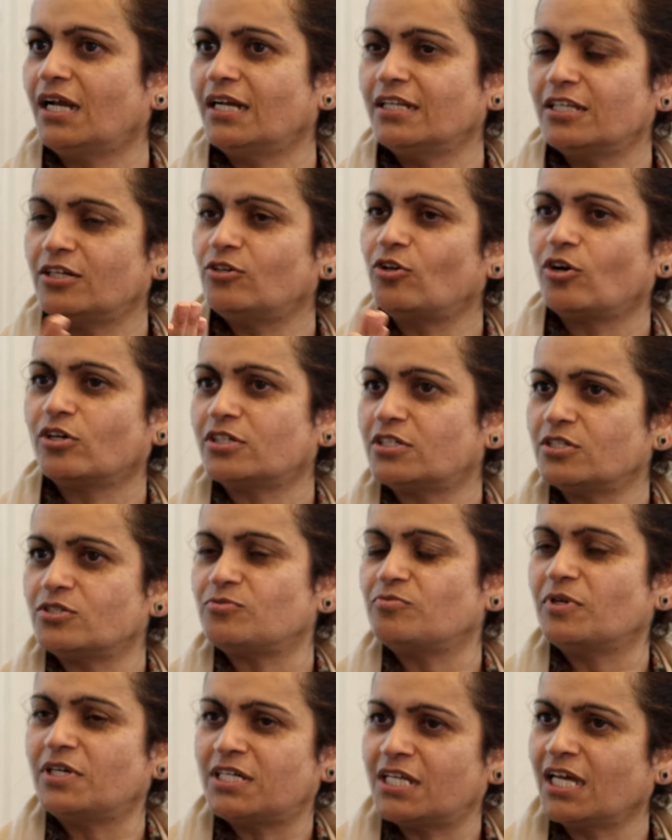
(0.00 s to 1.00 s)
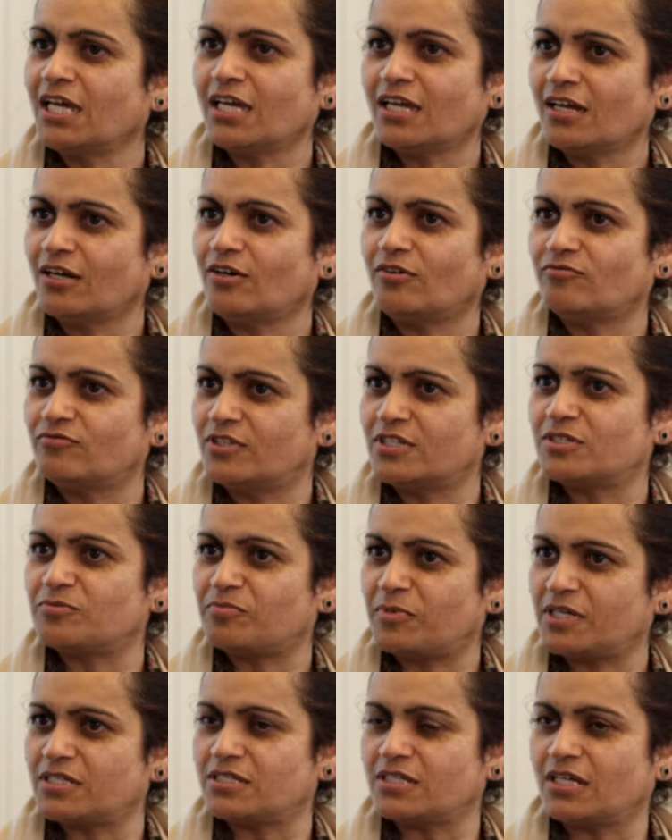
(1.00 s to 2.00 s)
and the doctors will take care of this
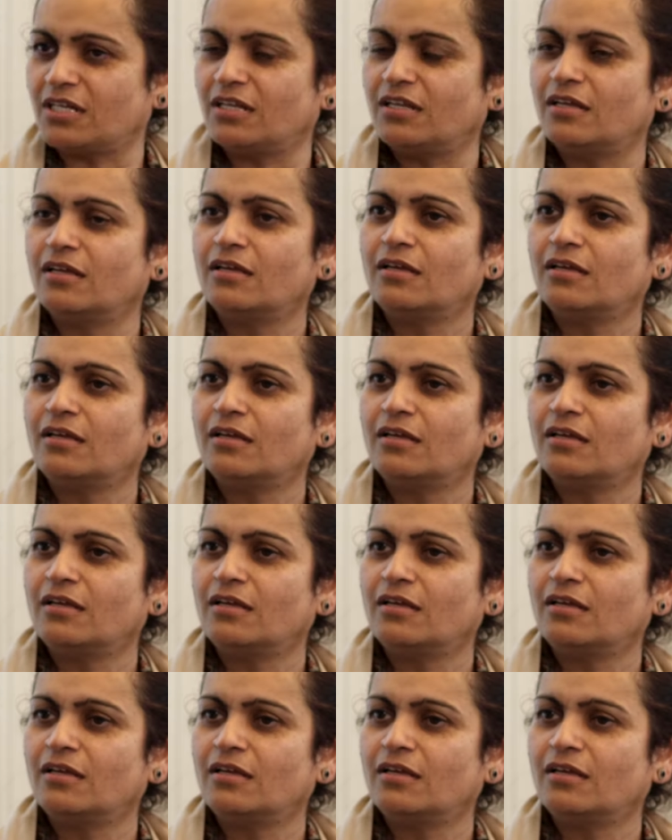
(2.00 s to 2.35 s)
person.